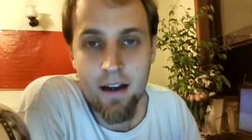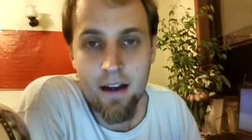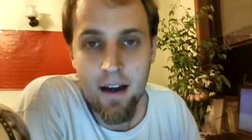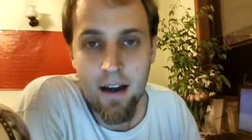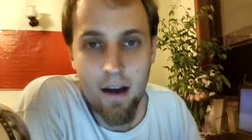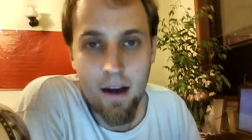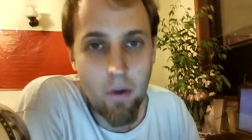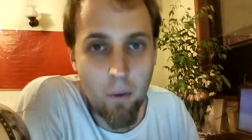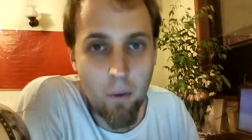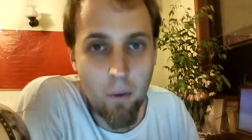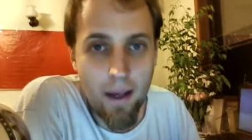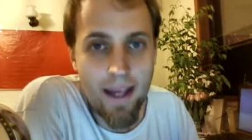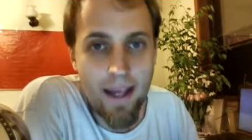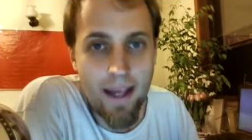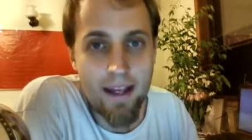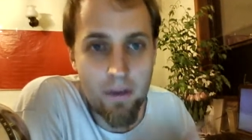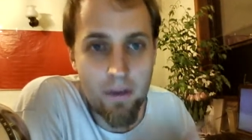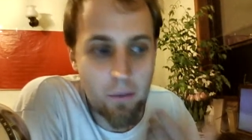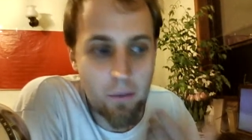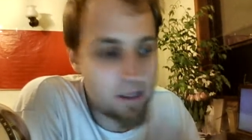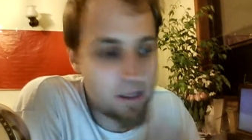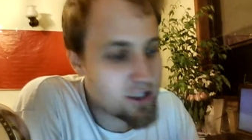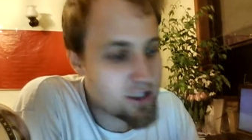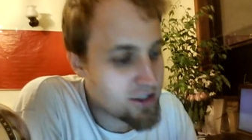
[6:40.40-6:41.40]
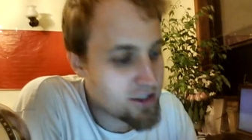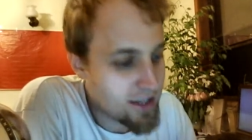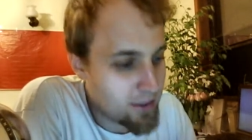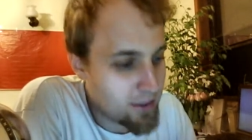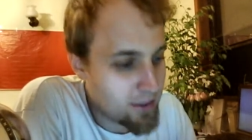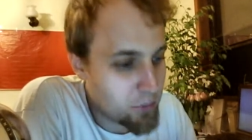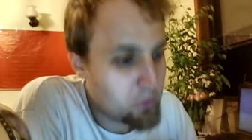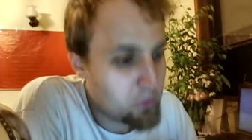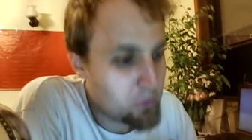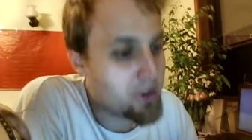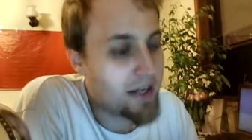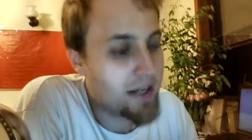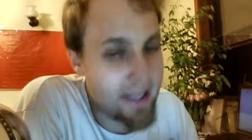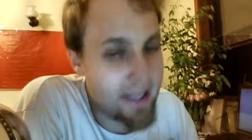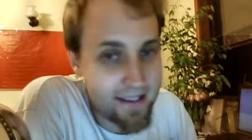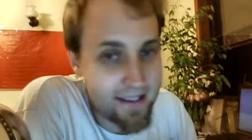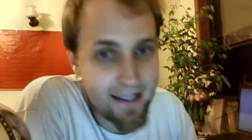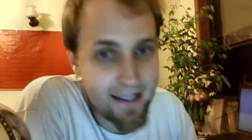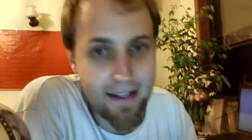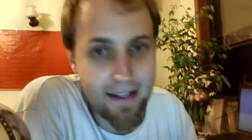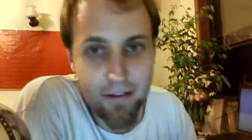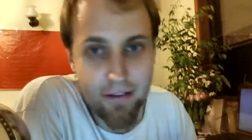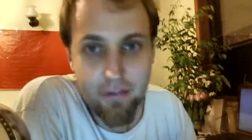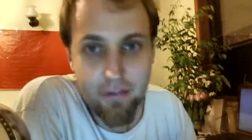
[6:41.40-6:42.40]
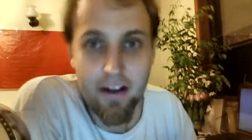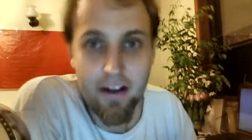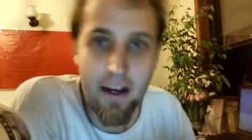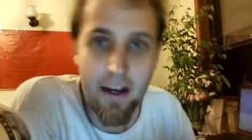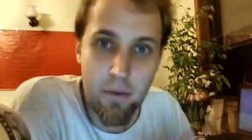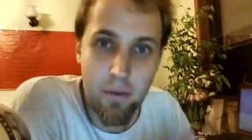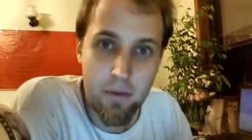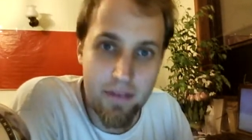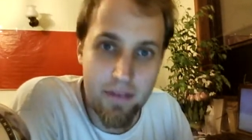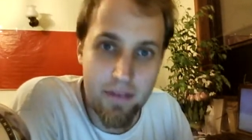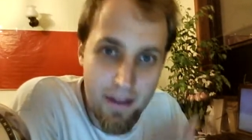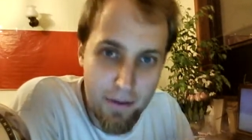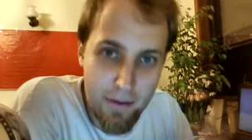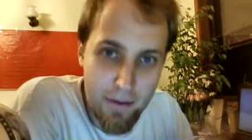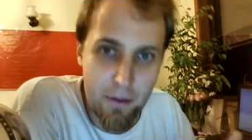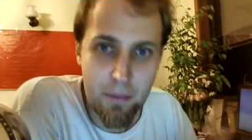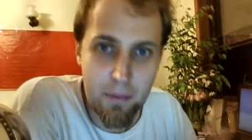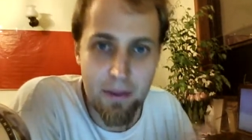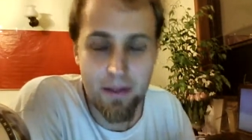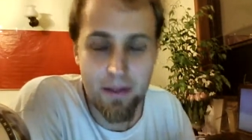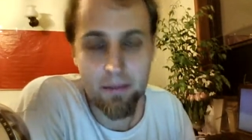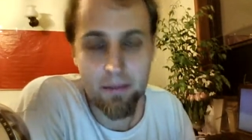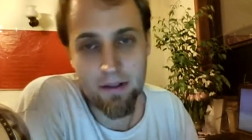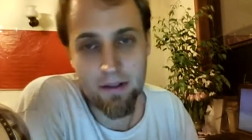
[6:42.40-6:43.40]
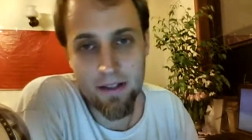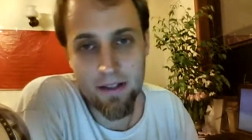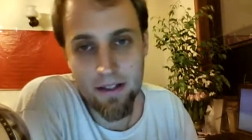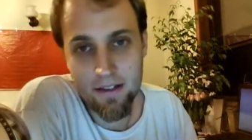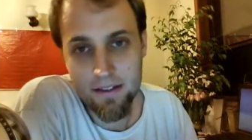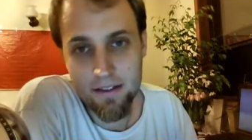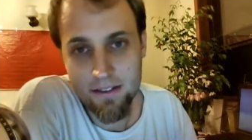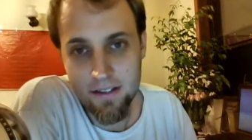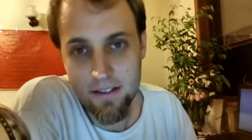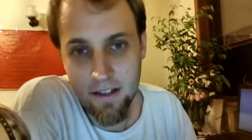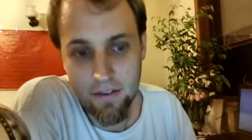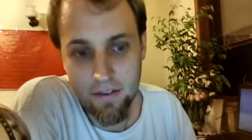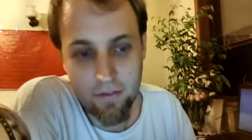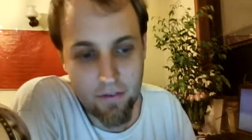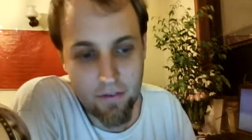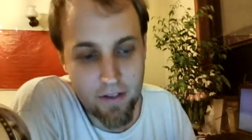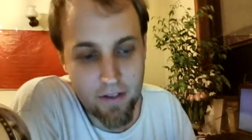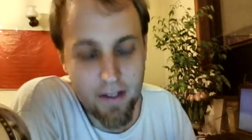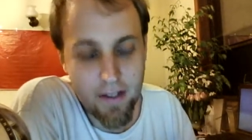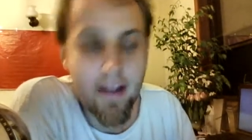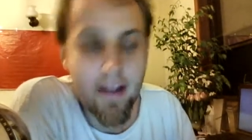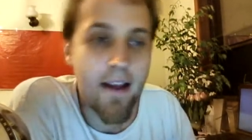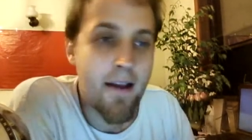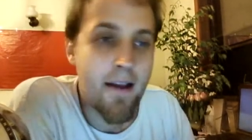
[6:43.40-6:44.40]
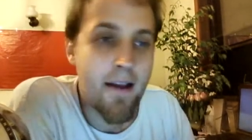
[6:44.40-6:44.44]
a way in which they would identify with other people that are suffering.